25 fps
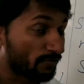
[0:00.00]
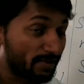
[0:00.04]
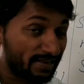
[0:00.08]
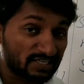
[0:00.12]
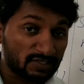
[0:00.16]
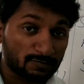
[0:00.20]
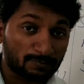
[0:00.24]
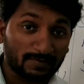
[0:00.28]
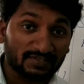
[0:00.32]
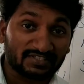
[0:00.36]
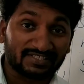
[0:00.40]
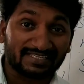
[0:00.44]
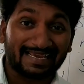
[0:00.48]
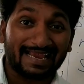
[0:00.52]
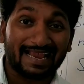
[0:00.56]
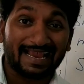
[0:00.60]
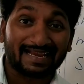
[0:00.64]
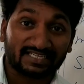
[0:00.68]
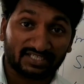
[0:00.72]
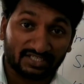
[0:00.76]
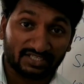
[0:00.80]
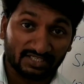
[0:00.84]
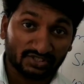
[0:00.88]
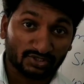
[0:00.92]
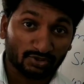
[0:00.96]
to express the
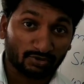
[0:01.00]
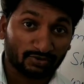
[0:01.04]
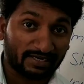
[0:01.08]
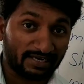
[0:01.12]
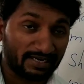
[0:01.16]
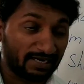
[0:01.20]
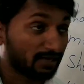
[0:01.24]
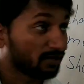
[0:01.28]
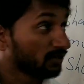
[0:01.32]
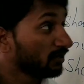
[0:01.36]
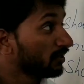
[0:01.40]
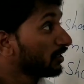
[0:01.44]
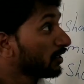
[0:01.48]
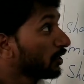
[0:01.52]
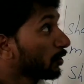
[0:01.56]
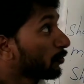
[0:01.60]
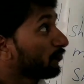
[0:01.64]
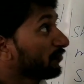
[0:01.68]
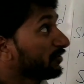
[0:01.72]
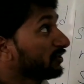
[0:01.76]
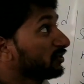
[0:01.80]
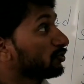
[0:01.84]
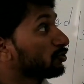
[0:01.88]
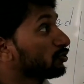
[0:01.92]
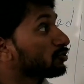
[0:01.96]
actions, okay.
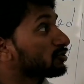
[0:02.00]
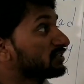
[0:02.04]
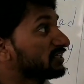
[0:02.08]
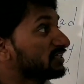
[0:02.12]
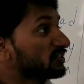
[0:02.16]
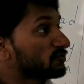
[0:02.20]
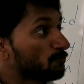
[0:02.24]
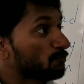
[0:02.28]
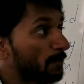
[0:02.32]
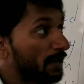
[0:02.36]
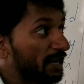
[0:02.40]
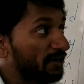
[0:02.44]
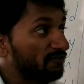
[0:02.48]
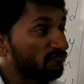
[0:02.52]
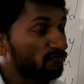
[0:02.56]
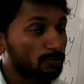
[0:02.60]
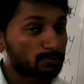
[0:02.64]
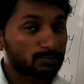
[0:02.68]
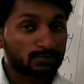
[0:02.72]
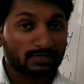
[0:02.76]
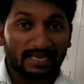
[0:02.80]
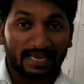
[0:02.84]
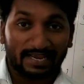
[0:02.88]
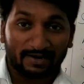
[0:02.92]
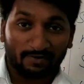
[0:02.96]
We use these main
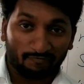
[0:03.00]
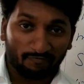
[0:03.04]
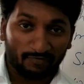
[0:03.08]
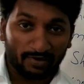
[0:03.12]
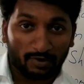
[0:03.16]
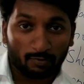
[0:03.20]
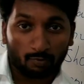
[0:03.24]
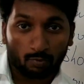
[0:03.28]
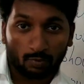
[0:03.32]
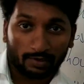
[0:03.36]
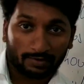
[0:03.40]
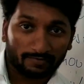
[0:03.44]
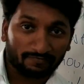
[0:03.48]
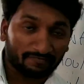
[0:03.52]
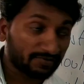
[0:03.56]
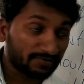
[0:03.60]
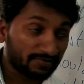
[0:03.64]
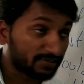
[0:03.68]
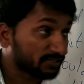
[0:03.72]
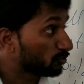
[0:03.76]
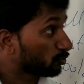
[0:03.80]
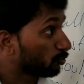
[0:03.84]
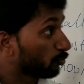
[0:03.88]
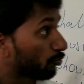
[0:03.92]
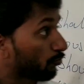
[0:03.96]
verbs like V1,
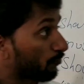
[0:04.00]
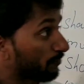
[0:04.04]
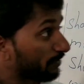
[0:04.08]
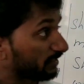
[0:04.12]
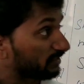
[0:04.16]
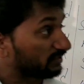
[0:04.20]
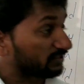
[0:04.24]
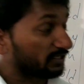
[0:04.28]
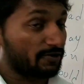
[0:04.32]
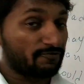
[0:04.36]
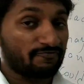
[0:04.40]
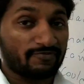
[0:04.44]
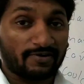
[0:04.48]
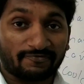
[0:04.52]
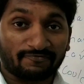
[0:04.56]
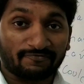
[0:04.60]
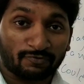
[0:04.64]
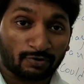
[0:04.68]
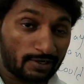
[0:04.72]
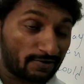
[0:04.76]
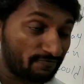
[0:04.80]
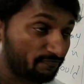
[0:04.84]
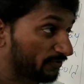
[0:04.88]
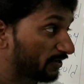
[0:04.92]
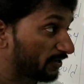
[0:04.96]
V2, V3,
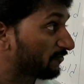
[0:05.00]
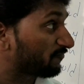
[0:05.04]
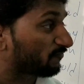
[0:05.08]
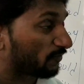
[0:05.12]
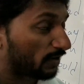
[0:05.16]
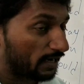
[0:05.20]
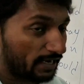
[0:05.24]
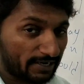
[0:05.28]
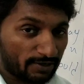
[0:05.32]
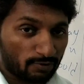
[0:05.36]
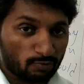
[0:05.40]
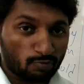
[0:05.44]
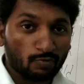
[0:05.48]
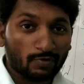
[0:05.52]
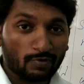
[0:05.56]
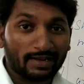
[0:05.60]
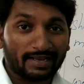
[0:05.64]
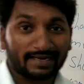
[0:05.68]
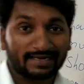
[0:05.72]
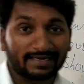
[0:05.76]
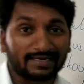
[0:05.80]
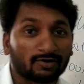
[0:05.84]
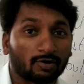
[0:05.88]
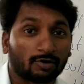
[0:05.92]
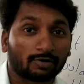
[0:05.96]
V4 and V5
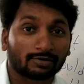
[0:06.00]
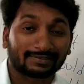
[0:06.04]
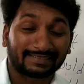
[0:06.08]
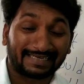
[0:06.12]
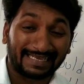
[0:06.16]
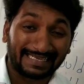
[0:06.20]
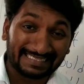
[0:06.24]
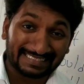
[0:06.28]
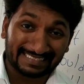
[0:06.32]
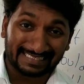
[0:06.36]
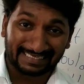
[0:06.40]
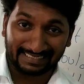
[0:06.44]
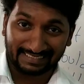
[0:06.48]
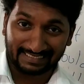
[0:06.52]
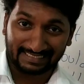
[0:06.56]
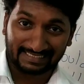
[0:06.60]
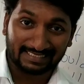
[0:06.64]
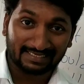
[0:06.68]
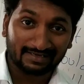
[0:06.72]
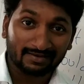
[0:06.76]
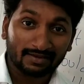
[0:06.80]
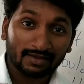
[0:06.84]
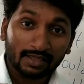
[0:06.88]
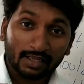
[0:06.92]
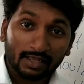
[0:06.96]
where in all
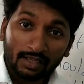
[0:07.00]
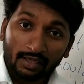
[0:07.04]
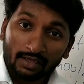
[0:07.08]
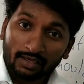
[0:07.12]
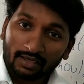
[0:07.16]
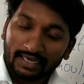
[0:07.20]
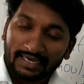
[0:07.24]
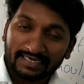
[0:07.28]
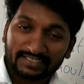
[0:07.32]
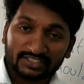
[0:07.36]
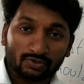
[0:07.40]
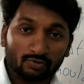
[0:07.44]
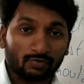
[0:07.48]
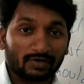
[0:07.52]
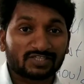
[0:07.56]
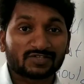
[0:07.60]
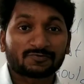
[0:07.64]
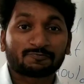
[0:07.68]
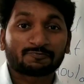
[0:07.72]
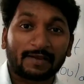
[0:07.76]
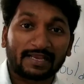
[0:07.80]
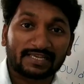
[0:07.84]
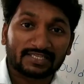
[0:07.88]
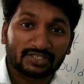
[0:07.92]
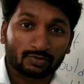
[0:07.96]
tenses, active
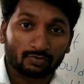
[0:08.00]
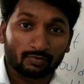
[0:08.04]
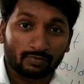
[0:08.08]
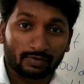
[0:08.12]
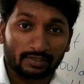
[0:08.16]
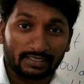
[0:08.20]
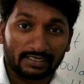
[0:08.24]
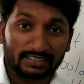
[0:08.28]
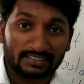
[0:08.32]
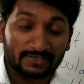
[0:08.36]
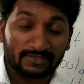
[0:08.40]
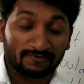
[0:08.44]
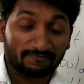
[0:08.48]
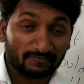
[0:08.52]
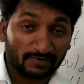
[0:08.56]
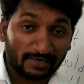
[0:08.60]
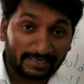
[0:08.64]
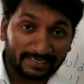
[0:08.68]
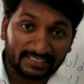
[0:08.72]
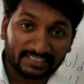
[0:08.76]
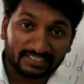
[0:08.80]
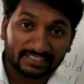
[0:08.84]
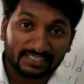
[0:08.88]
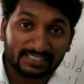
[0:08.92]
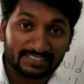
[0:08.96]
voice, passive voice, if
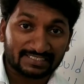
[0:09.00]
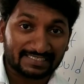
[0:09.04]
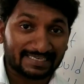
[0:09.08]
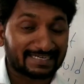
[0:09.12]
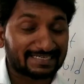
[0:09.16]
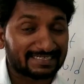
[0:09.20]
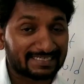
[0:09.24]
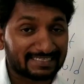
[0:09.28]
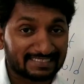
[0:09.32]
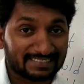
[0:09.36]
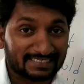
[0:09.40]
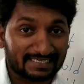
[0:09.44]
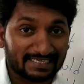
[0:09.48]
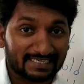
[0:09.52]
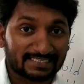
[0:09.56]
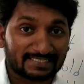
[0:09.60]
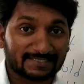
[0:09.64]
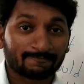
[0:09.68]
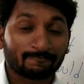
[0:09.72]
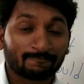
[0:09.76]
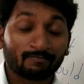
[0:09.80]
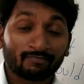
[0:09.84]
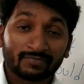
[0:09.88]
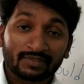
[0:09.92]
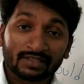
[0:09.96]
conditional
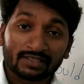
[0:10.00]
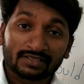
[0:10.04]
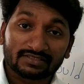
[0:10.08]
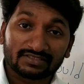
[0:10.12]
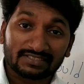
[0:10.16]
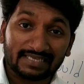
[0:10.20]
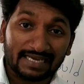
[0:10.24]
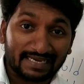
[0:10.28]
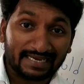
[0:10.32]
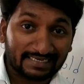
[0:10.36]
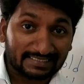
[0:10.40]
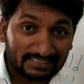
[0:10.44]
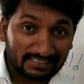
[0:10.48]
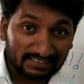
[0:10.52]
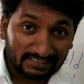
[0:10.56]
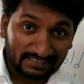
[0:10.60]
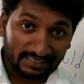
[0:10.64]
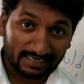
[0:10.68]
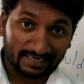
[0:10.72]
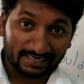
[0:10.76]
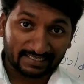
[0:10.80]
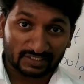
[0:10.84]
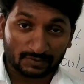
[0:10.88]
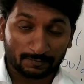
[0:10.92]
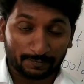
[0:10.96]
sentences, direct,
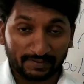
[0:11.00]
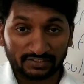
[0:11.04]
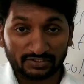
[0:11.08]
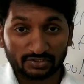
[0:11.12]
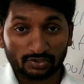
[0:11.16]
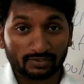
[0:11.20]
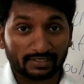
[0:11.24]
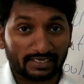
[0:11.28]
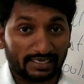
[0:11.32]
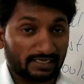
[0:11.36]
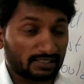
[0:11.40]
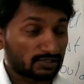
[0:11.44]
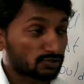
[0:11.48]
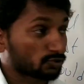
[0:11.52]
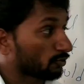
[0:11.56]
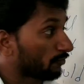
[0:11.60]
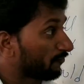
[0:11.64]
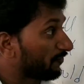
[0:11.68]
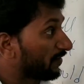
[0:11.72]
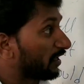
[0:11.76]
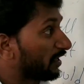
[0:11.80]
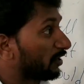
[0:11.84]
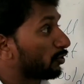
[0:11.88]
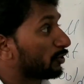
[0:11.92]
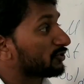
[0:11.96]
indirect speech, okay.
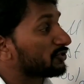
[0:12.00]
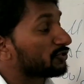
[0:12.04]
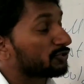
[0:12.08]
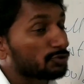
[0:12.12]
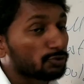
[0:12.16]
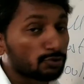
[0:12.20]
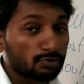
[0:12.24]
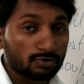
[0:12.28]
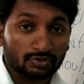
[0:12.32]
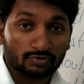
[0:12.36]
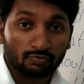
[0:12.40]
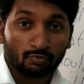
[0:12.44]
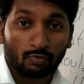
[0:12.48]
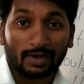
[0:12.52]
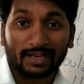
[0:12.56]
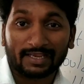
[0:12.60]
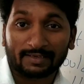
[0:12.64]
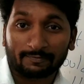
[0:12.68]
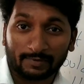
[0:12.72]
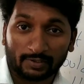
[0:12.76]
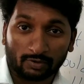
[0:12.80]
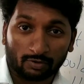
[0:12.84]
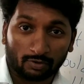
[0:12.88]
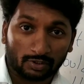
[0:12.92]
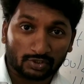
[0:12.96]
So we're going to use,
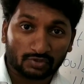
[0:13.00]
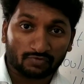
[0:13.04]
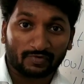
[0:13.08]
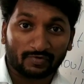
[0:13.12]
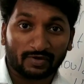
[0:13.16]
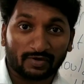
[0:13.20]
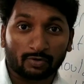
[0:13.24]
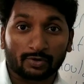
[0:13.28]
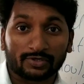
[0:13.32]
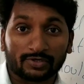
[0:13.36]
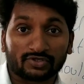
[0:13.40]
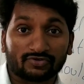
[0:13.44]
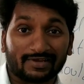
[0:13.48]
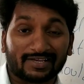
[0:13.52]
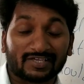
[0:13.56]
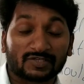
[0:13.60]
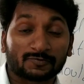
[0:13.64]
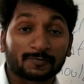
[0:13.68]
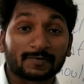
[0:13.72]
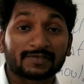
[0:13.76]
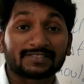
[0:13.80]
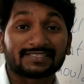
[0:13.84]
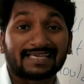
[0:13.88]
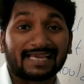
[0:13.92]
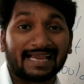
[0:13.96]
why? Because we're going to
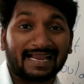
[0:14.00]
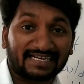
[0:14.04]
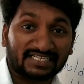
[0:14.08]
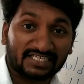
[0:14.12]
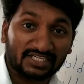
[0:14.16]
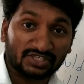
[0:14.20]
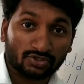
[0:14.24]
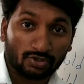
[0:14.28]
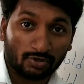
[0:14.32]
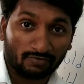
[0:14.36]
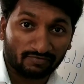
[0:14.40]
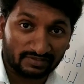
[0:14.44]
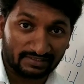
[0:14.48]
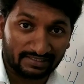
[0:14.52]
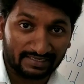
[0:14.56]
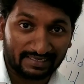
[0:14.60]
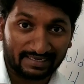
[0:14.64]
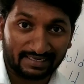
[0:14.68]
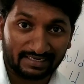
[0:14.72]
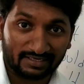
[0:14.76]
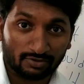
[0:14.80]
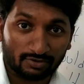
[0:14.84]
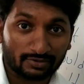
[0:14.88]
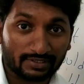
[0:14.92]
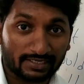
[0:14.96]
express the actions over
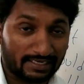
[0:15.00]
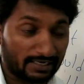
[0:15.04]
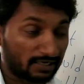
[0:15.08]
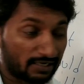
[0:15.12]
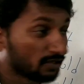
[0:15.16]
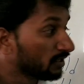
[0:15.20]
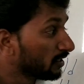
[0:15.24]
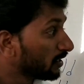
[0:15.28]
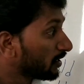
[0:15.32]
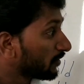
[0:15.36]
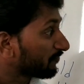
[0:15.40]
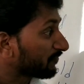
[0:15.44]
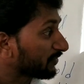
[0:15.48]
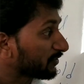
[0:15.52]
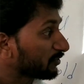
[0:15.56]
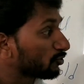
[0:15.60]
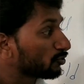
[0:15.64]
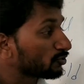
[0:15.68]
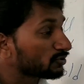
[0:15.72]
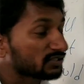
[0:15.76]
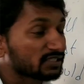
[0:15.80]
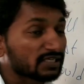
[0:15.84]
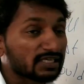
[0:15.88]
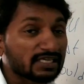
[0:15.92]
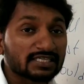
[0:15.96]
there, okay. We
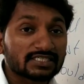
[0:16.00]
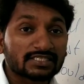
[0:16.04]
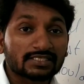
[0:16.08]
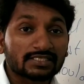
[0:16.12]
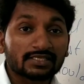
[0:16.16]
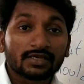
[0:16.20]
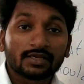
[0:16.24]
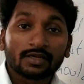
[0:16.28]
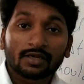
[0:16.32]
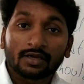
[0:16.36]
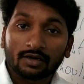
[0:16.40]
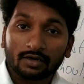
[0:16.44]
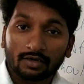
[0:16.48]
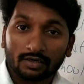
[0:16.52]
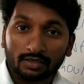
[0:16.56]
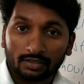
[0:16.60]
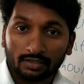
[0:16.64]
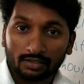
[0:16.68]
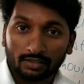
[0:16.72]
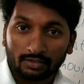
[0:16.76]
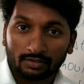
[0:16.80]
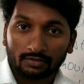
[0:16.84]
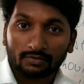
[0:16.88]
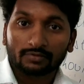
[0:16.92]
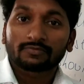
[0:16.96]
use these
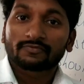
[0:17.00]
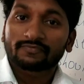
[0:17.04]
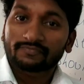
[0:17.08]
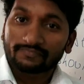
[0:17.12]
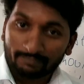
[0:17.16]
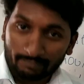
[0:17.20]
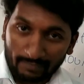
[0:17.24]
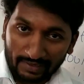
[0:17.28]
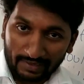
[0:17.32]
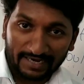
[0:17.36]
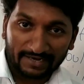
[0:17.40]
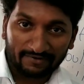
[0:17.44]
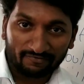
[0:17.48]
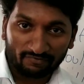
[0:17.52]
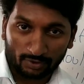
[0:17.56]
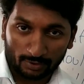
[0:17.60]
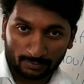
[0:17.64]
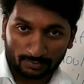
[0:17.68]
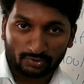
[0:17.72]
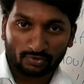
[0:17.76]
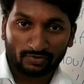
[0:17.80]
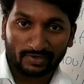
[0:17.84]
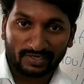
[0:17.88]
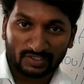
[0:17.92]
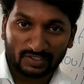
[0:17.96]
main
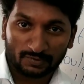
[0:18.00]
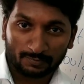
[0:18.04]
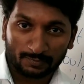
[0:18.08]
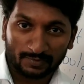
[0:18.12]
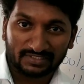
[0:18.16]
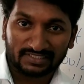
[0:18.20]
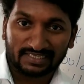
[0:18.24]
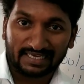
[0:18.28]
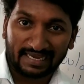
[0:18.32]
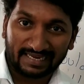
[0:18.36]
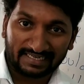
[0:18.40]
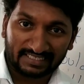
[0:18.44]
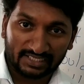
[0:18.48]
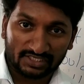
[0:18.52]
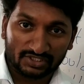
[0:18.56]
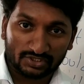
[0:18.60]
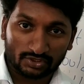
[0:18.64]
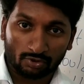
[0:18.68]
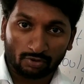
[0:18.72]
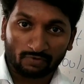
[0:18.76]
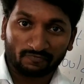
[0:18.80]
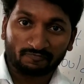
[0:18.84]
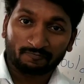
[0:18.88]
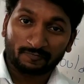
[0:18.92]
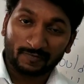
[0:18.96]
verbs to express the actions
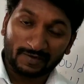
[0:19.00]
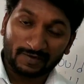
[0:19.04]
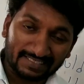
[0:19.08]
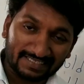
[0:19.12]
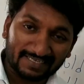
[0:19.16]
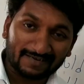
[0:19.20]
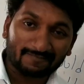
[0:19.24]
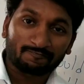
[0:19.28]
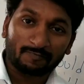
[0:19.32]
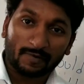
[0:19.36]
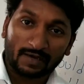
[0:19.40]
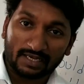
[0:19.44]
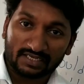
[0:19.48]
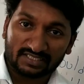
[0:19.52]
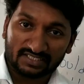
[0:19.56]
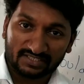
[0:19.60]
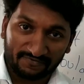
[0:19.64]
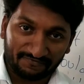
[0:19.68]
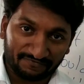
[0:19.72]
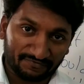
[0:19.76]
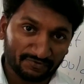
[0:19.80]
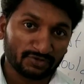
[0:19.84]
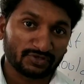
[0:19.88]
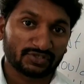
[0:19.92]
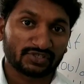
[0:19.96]
of present, past
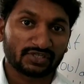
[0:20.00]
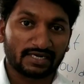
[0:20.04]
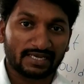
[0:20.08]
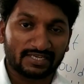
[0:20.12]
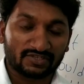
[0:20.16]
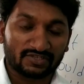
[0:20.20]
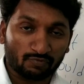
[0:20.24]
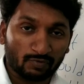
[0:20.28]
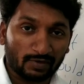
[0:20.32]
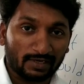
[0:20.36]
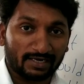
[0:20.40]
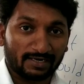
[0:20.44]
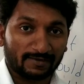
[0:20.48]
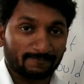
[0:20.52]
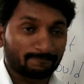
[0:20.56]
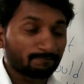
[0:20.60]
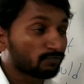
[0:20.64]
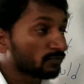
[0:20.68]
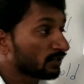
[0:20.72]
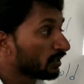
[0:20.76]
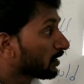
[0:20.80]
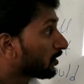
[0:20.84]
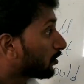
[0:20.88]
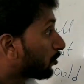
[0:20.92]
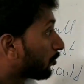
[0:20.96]
and future as well.
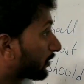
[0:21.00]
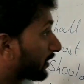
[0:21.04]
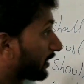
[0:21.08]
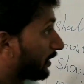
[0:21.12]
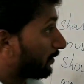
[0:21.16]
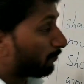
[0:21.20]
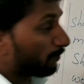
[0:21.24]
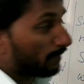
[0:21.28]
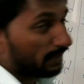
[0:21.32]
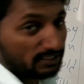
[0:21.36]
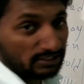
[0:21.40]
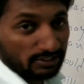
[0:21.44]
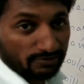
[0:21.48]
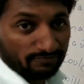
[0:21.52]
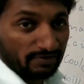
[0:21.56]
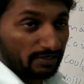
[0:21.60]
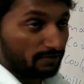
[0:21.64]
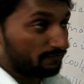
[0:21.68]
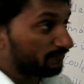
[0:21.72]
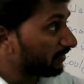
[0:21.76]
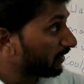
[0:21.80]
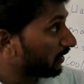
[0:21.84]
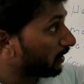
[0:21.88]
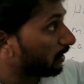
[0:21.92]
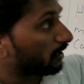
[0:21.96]
Okay, by the
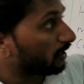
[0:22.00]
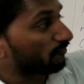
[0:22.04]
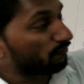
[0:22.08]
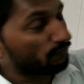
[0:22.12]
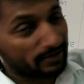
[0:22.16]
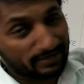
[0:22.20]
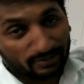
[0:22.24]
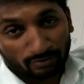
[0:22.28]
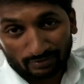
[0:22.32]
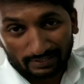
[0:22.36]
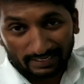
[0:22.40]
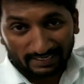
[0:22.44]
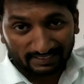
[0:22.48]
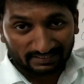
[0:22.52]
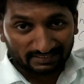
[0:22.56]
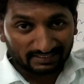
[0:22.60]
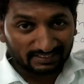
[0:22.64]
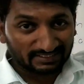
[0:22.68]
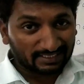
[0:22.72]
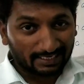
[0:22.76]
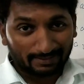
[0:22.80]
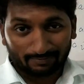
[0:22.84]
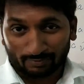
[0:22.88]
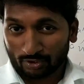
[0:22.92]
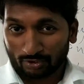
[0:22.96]
way, we are very good at
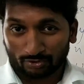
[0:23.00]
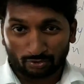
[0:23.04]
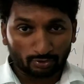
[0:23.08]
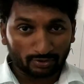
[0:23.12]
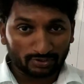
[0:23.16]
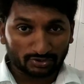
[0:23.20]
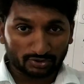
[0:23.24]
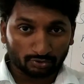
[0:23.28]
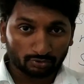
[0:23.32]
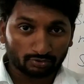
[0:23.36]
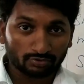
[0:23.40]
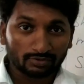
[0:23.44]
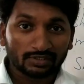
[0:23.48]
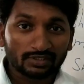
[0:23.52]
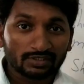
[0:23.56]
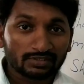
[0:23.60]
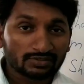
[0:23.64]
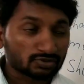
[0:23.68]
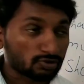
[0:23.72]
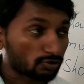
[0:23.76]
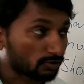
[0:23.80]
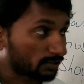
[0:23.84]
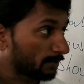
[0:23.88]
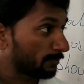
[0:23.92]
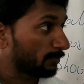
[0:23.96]
this. I'm not going to
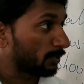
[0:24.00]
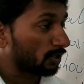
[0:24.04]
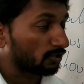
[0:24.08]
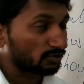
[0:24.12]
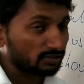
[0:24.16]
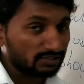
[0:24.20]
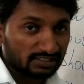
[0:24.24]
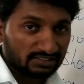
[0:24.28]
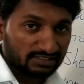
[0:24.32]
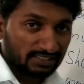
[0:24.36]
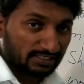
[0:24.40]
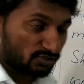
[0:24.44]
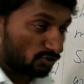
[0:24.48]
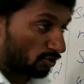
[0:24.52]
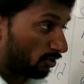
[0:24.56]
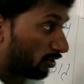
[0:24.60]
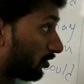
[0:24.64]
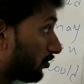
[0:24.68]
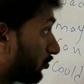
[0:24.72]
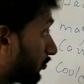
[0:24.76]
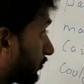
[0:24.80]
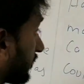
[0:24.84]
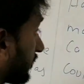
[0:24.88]
talk about this at all,